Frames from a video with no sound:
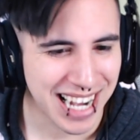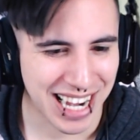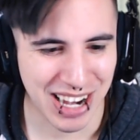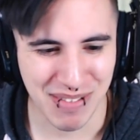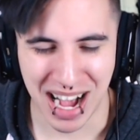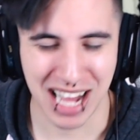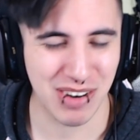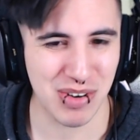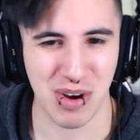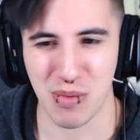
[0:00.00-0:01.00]
Um, I
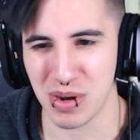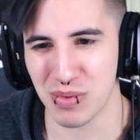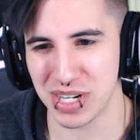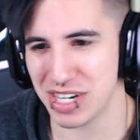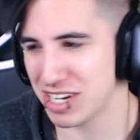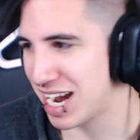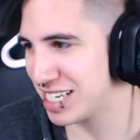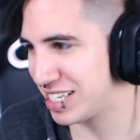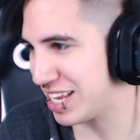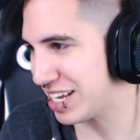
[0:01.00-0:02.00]
don't know. What, what did you
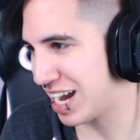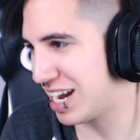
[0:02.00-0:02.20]
guys think?